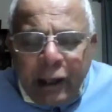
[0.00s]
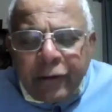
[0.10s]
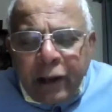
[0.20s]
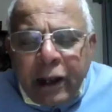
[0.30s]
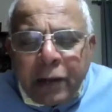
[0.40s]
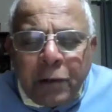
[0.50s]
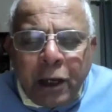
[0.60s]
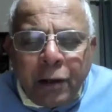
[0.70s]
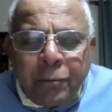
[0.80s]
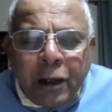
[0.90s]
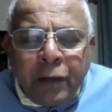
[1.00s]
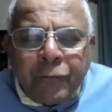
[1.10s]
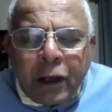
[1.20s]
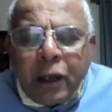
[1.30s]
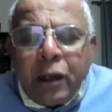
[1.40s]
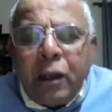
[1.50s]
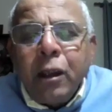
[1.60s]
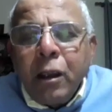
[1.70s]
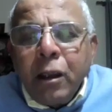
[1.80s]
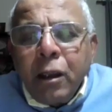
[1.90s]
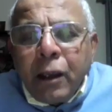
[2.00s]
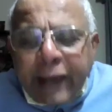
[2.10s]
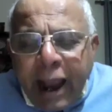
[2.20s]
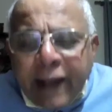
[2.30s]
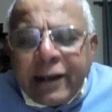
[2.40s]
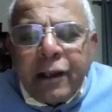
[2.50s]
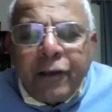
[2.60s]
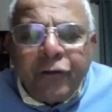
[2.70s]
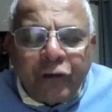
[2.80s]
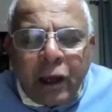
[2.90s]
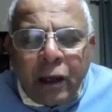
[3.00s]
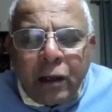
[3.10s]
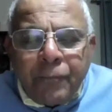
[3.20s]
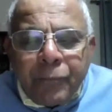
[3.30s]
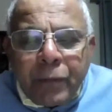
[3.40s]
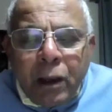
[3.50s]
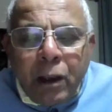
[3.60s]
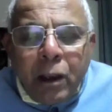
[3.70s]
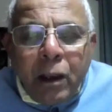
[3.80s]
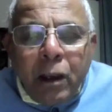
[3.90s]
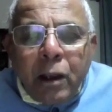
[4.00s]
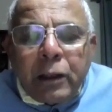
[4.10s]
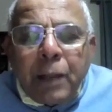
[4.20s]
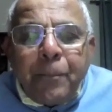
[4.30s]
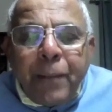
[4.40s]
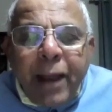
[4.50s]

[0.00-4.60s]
ladies, and let me be very candid in saying the